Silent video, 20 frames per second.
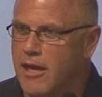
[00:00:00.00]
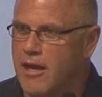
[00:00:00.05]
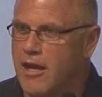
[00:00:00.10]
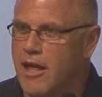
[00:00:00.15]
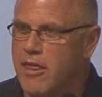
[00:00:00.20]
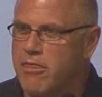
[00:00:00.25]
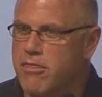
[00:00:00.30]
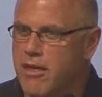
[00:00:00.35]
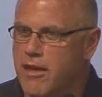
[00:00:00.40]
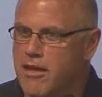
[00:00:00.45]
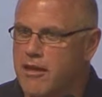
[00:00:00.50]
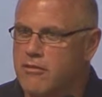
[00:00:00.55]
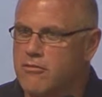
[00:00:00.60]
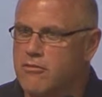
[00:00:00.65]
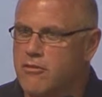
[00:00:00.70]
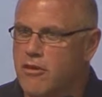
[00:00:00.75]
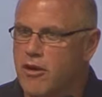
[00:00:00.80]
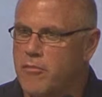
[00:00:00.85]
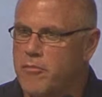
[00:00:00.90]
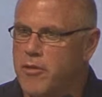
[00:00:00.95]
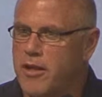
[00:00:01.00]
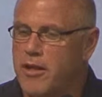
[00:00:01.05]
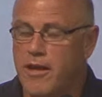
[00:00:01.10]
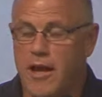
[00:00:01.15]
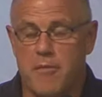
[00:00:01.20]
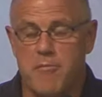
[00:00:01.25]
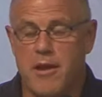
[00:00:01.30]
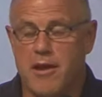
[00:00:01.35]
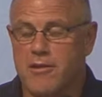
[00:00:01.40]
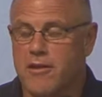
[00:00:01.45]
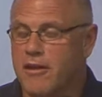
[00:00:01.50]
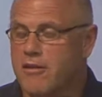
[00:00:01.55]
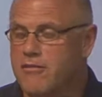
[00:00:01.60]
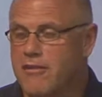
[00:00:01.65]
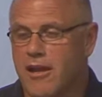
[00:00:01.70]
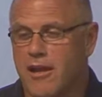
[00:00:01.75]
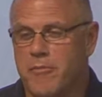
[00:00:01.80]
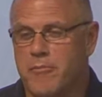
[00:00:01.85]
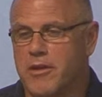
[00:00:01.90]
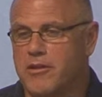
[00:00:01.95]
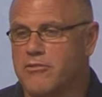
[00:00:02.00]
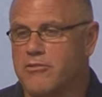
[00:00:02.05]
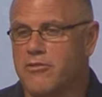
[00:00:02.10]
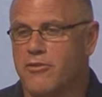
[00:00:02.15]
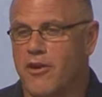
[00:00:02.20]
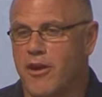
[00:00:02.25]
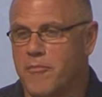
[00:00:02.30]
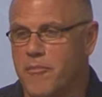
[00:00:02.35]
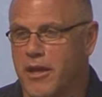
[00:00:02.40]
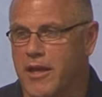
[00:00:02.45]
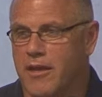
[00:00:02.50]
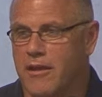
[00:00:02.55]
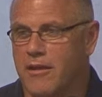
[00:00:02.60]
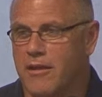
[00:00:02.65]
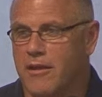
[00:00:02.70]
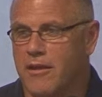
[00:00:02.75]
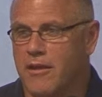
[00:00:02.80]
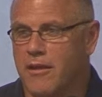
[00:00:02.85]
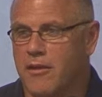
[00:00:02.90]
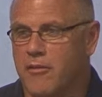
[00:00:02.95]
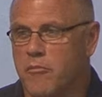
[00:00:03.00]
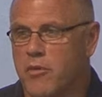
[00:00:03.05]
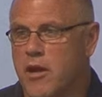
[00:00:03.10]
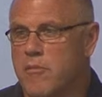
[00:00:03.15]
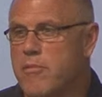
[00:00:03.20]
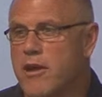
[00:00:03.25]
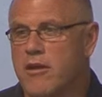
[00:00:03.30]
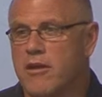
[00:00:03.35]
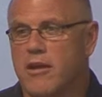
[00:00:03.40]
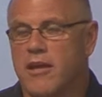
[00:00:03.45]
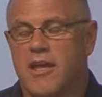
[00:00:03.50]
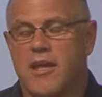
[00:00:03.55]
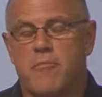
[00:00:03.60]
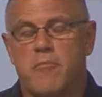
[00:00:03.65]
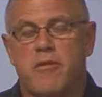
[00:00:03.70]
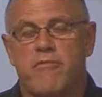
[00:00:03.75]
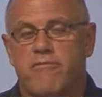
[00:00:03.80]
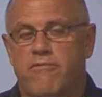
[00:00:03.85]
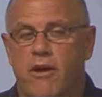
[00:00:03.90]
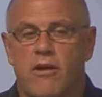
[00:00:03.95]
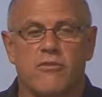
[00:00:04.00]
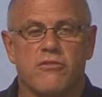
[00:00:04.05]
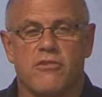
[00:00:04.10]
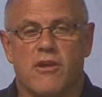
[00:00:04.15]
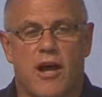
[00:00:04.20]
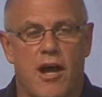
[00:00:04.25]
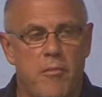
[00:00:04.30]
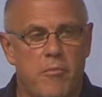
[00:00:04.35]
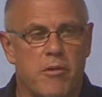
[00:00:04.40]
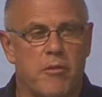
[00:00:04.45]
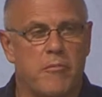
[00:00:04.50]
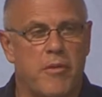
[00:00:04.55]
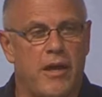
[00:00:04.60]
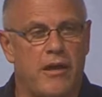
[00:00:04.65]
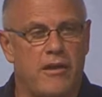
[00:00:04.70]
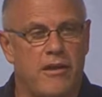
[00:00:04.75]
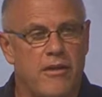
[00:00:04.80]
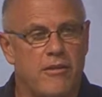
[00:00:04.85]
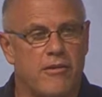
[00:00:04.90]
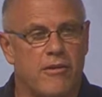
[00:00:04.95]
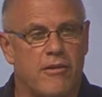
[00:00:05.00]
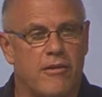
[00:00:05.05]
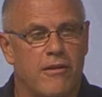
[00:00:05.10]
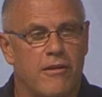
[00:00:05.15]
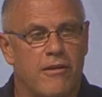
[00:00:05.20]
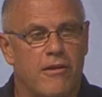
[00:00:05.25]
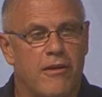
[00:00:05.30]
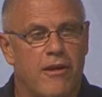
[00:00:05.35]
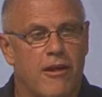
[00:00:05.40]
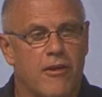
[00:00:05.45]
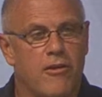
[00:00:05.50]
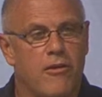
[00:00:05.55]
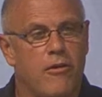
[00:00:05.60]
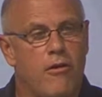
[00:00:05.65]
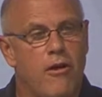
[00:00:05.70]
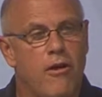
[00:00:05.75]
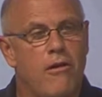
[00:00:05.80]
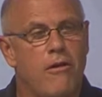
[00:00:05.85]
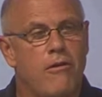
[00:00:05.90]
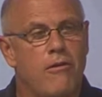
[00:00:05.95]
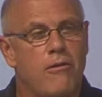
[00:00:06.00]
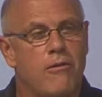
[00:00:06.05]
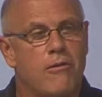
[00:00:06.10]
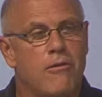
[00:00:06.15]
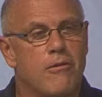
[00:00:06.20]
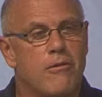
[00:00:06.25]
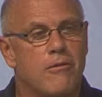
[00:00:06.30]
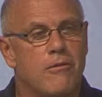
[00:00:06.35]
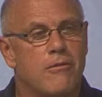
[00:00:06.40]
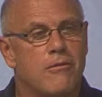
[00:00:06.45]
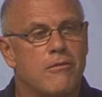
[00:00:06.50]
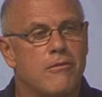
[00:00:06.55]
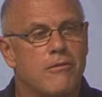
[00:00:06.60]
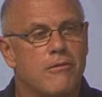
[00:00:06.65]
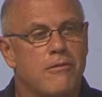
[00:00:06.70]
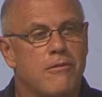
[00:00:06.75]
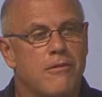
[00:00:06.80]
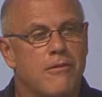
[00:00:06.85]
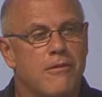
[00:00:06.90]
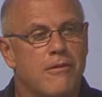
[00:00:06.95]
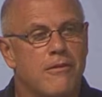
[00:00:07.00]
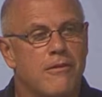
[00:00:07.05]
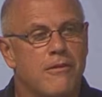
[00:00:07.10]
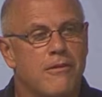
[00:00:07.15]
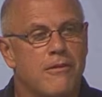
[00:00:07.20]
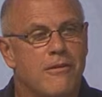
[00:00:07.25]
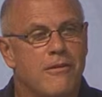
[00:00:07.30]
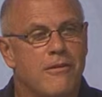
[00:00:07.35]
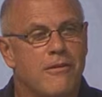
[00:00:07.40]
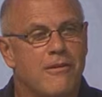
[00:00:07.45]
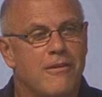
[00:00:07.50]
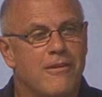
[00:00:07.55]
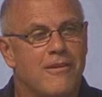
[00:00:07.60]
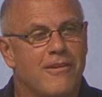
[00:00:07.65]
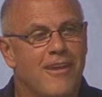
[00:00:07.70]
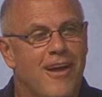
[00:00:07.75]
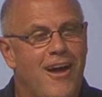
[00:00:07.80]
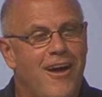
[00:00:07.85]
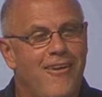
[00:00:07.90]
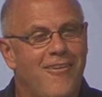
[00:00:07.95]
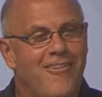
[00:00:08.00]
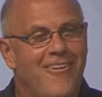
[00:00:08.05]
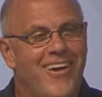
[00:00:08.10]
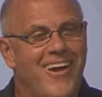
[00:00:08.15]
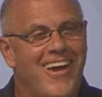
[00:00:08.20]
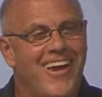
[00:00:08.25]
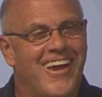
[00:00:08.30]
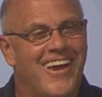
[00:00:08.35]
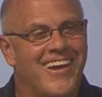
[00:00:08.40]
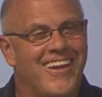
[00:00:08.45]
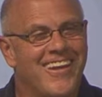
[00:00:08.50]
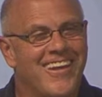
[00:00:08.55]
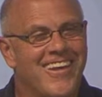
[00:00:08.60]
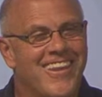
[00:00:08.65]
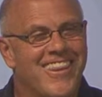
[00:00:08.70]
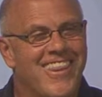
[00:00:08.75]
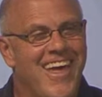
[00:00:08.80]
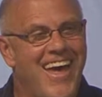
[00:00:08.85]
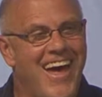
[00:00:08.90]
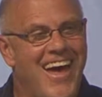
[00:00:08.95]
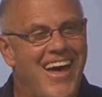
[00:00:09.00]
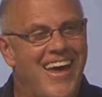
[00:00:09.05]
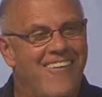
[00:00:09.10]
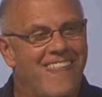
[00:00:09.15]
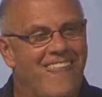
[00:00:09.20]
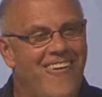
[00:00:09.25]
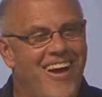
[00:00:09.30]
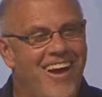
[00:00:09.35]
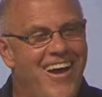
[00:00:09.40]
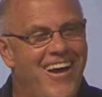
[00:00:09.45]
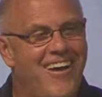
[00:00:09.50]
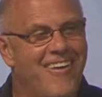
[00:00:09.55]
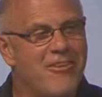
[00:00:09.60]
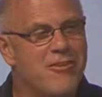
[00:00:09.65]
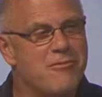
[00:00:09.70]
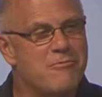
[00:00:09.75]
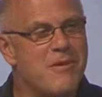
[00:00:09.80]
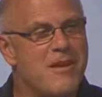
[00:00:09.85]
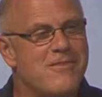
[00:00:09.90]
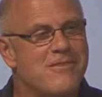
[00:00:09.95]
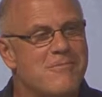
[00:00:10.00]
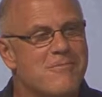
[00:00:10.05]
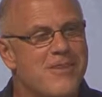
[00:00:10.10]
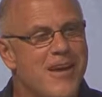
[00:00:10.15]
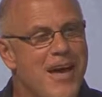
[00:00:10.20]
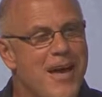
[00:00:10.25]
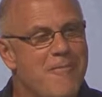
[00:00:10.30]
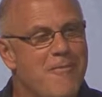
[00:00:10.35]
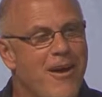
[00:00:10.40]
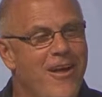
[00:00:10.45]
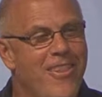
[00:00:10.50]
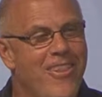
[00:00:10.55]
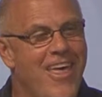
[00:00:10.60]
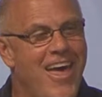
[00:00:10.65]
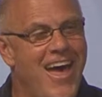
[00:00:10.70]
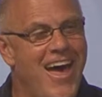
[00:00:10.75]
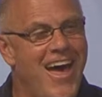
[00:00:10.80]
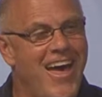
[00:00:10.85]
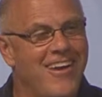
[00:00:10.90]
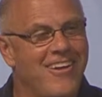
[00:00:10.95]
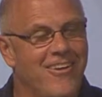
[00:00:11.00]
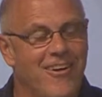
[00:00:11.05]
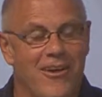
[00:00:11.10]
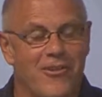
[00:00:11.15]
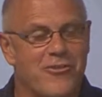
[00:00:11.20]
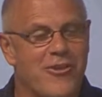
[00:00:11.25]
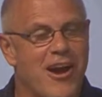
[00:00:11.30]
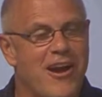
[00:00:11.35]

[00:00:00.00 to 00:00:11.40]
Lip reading: and I think it's crummy, I'm not going to tell them it's crummy. But I'm not going to give him a false compliment either. I'll go, oh, all right, look at that. Wow, you spent some time on that. You know, I'll